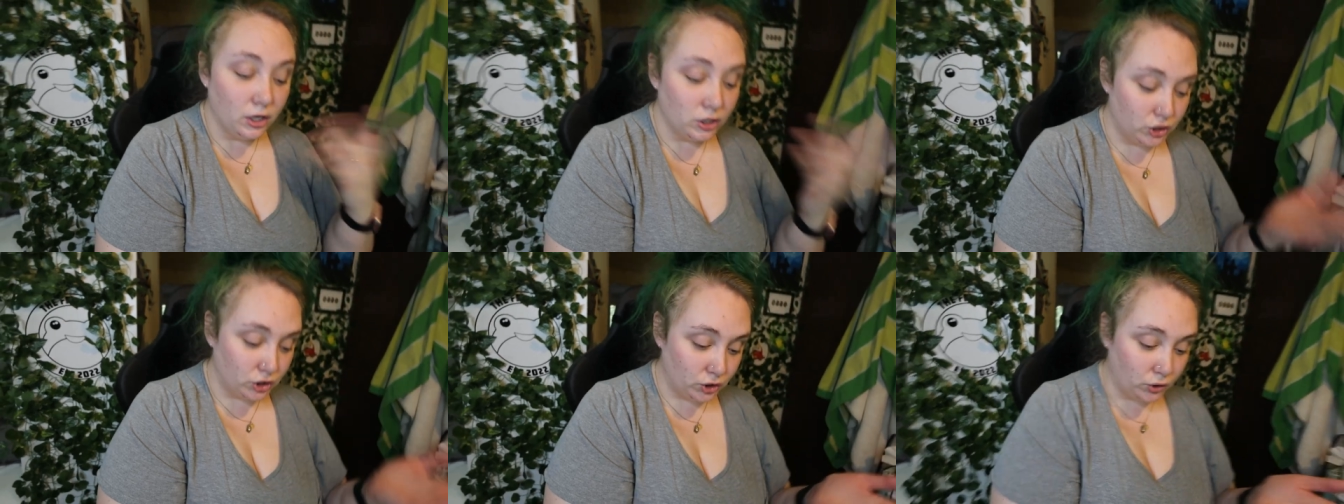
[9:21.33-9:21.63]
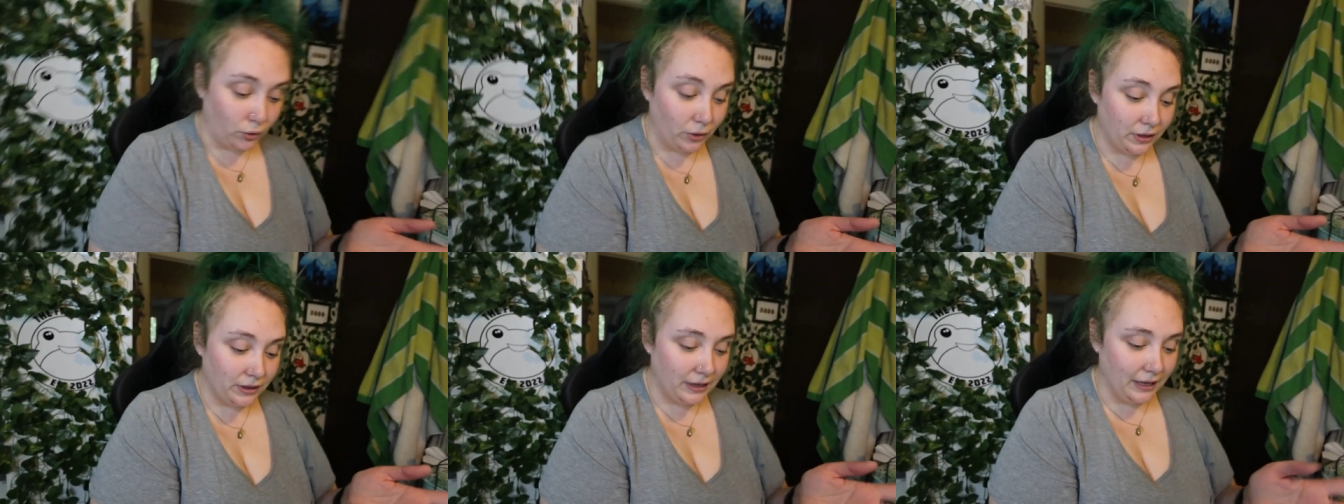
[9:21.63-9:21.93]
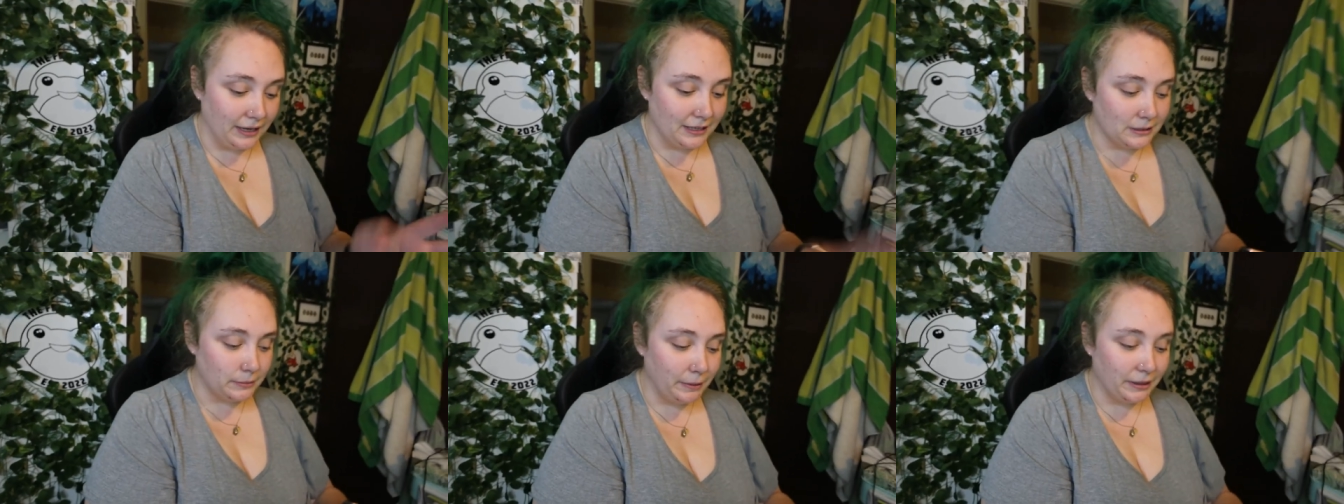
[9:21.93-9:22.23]
short
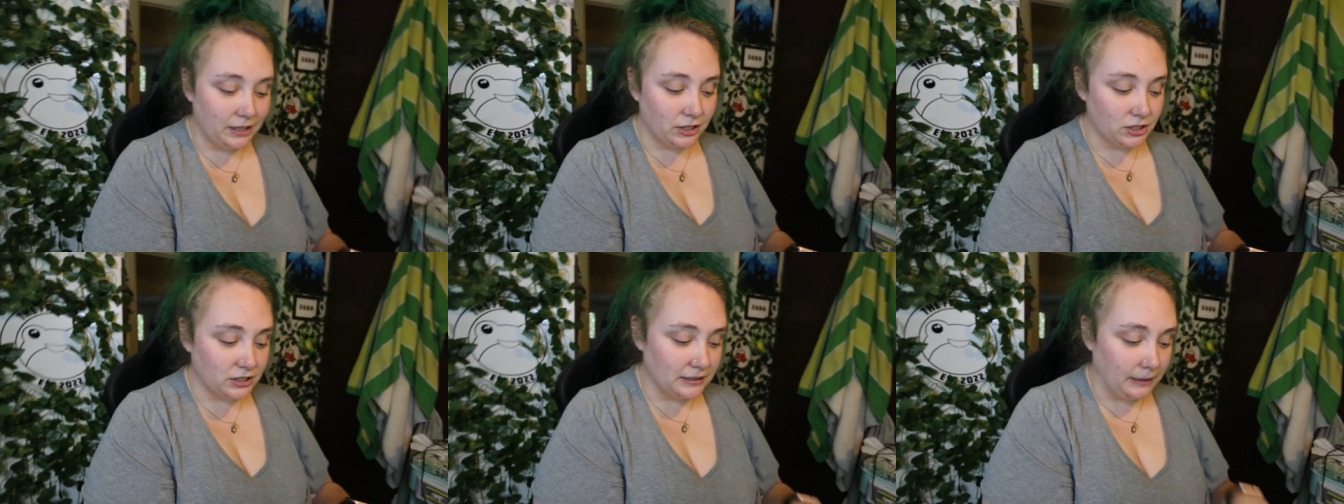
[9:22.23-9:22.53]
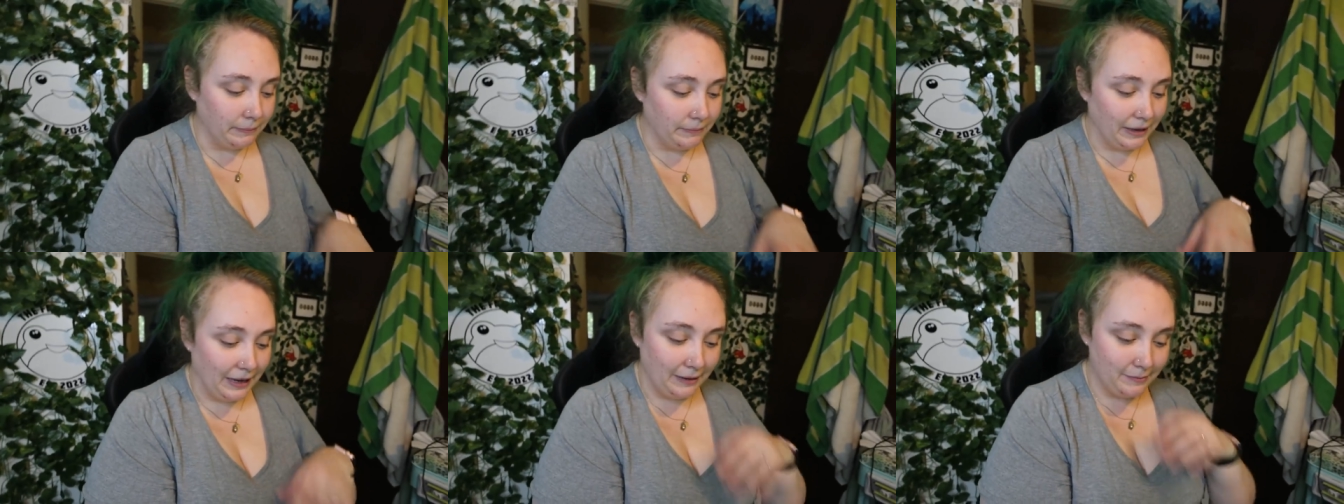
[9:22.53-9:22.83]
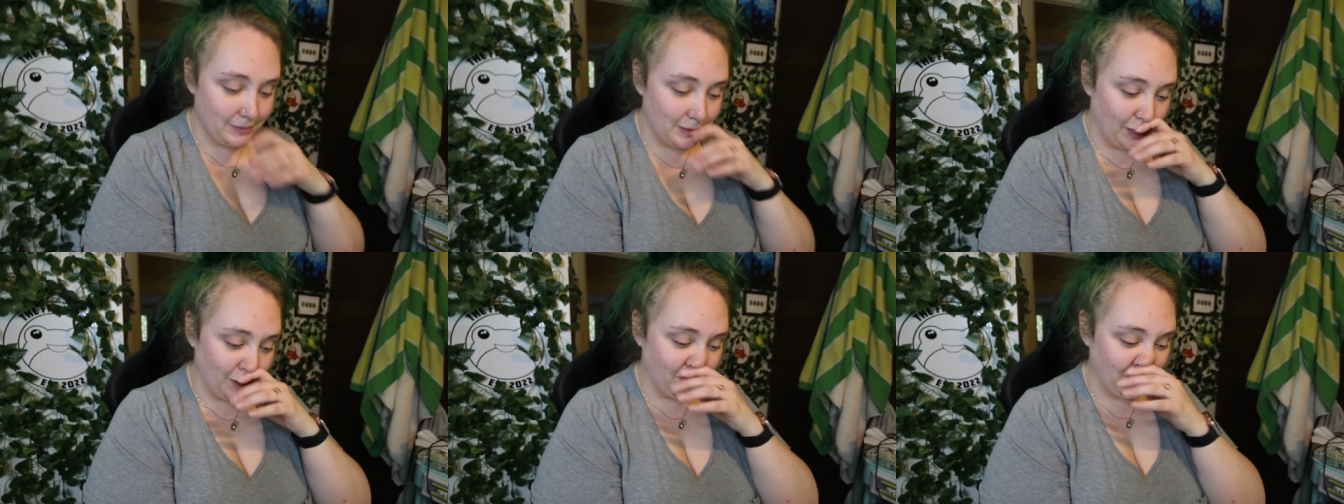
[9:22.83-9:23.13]
things, but there's some
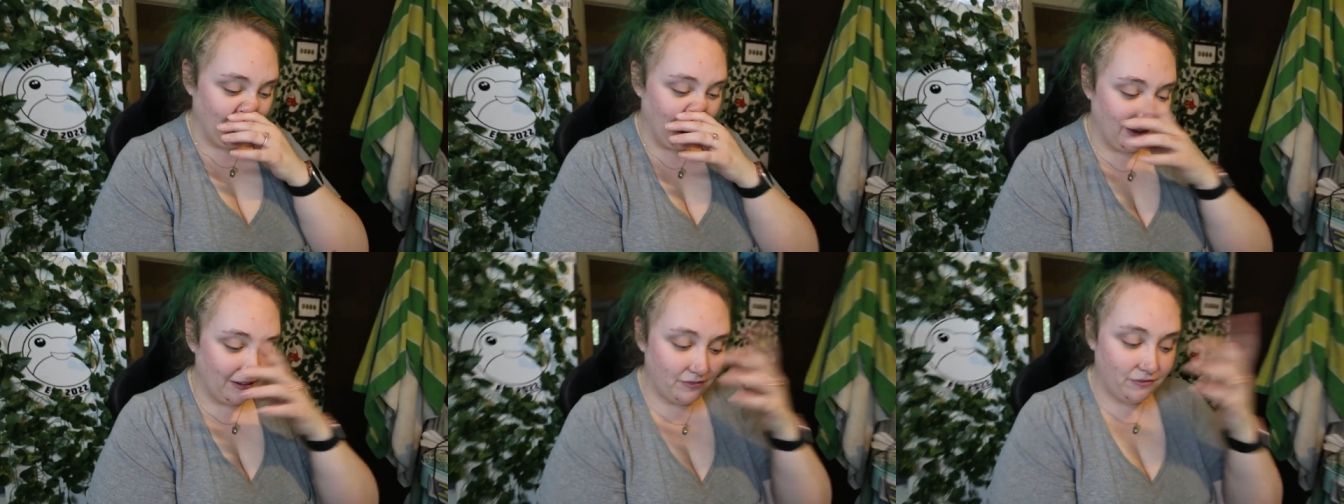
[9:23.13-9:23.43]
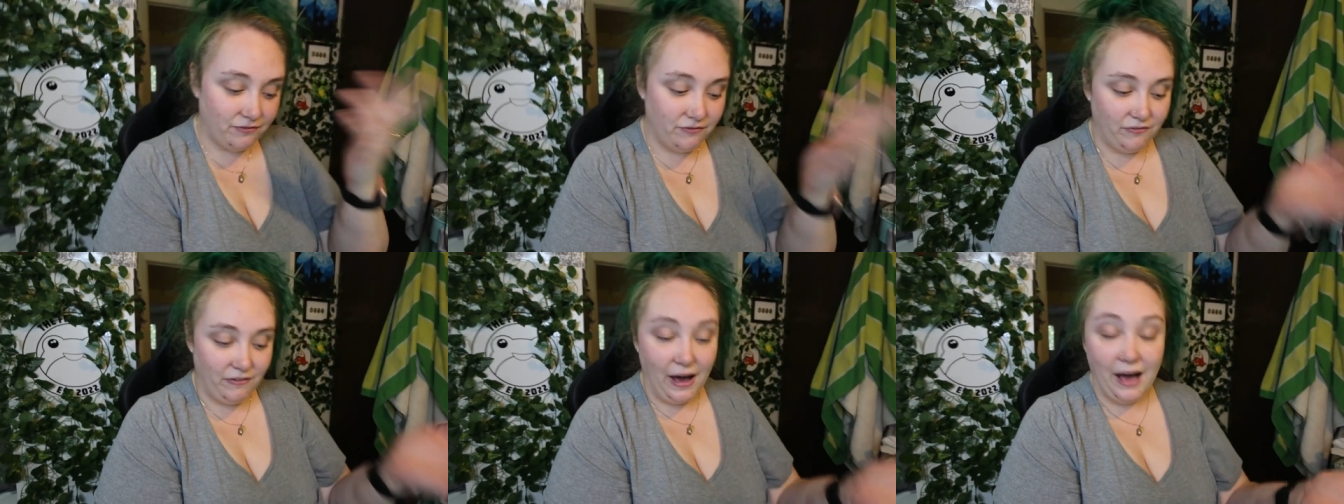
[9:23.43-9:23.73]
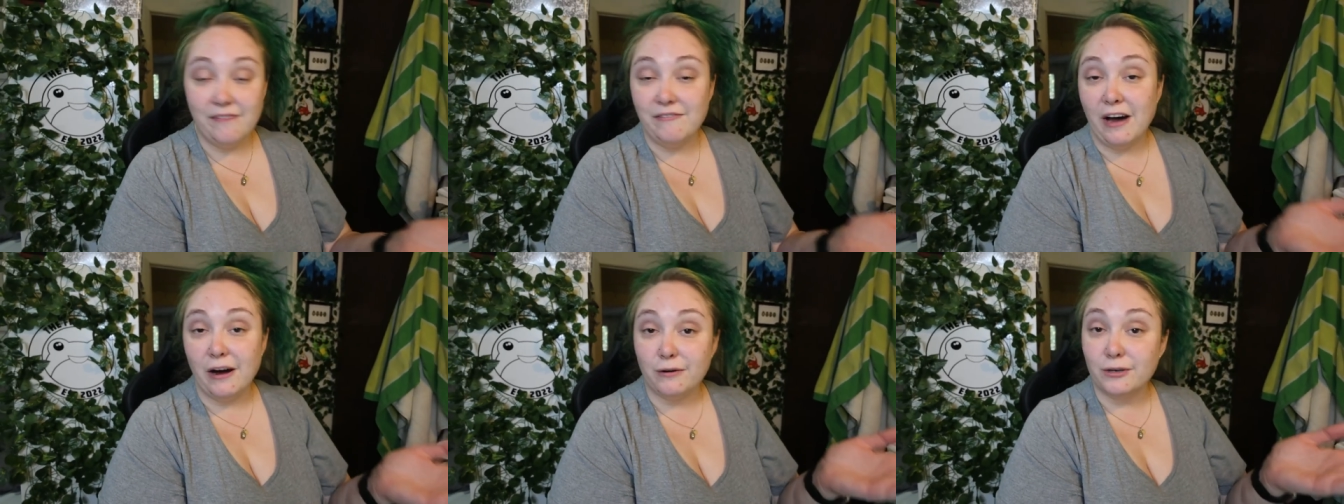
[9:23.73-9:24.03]
games that are like
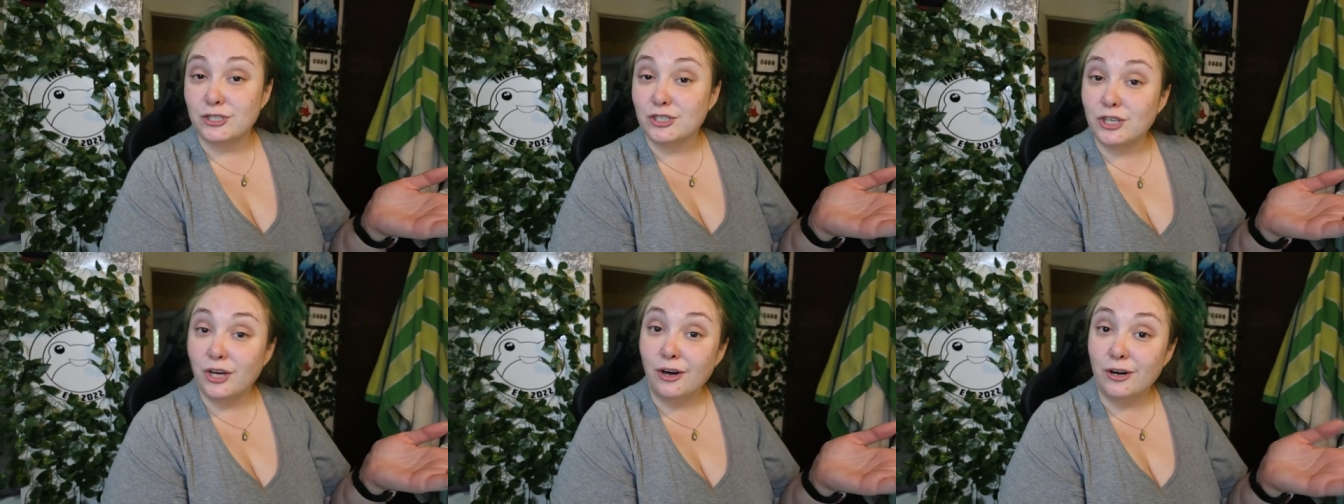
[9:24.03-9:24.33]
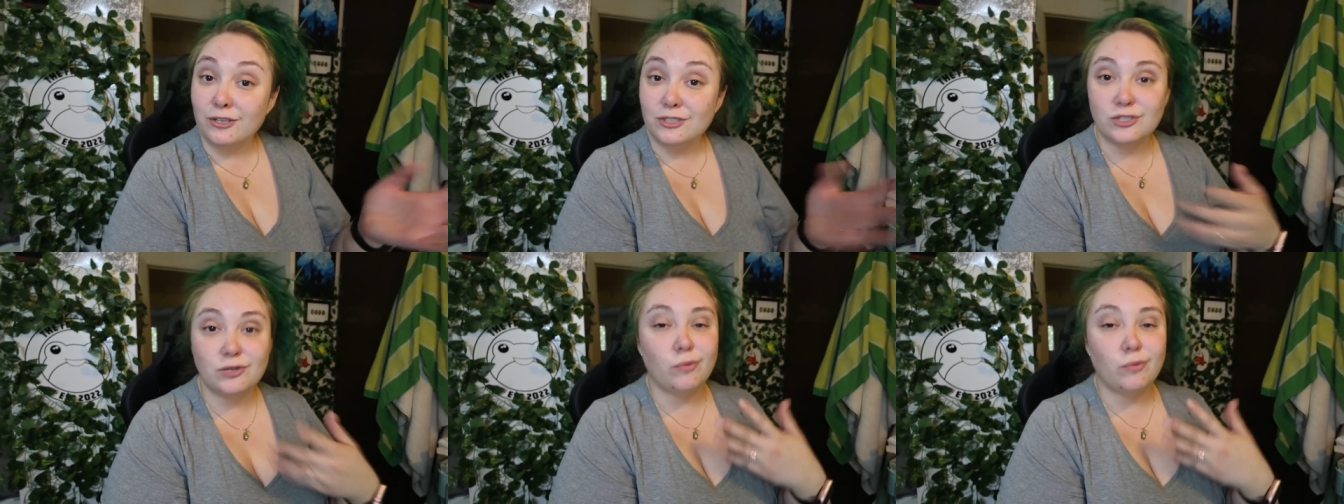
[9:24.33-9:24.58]
five hours long,